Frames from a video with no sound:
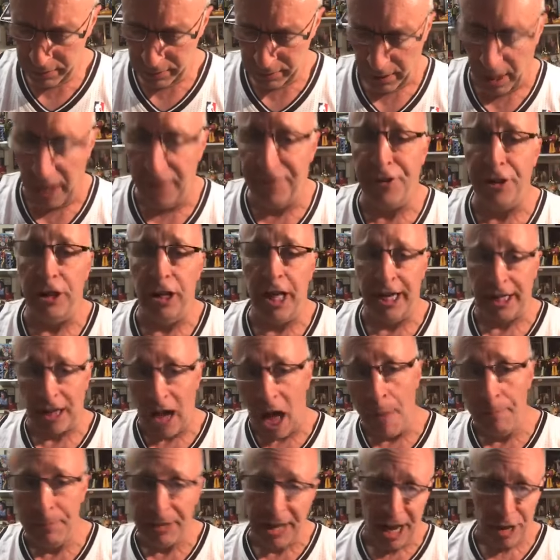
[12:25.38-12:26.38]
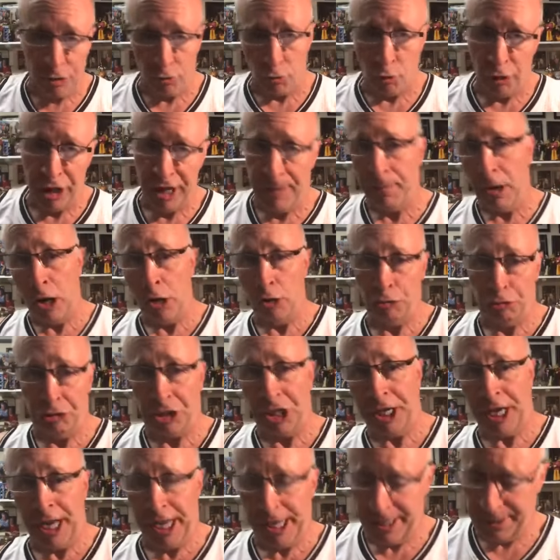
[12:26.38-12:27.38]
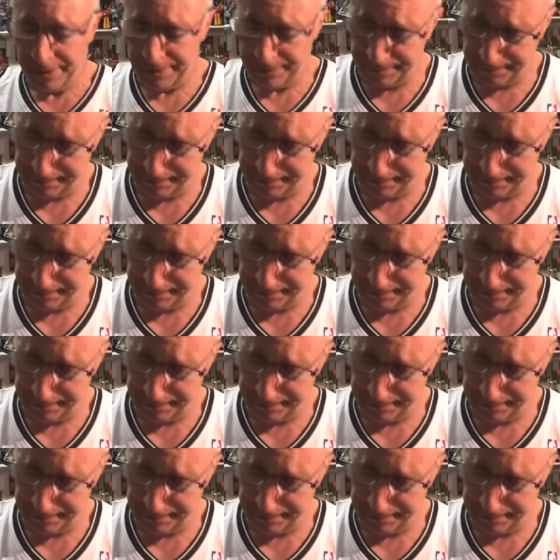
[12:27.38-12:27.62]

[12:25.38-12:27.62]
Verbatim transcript: I feel like I'm getting Remo tonight.